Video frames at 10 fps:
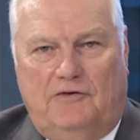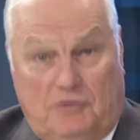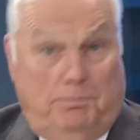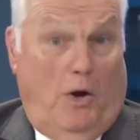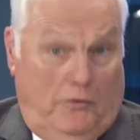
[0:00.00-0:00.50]
they
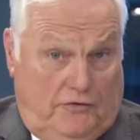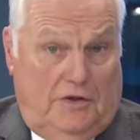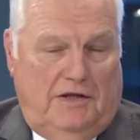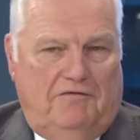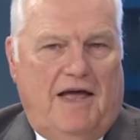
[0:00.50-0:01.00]

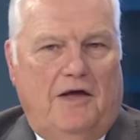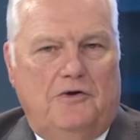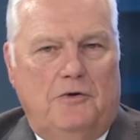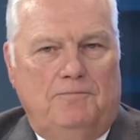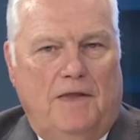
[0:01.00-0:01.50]
supposedly
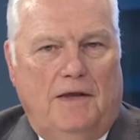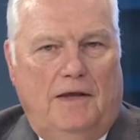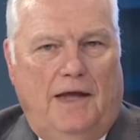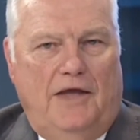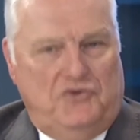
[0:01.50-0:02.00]
value
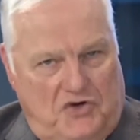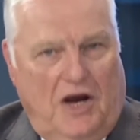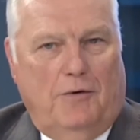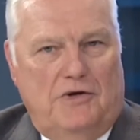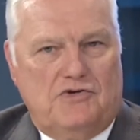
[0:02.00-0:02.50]
and
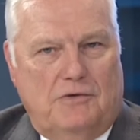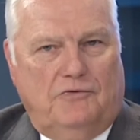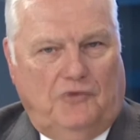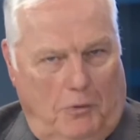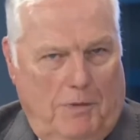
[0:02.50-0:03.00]
cherish
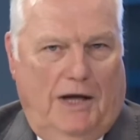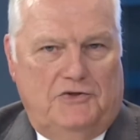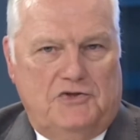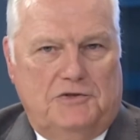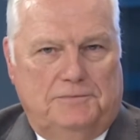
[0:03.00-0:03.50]
so
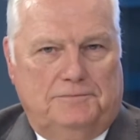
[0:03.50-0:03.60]
much.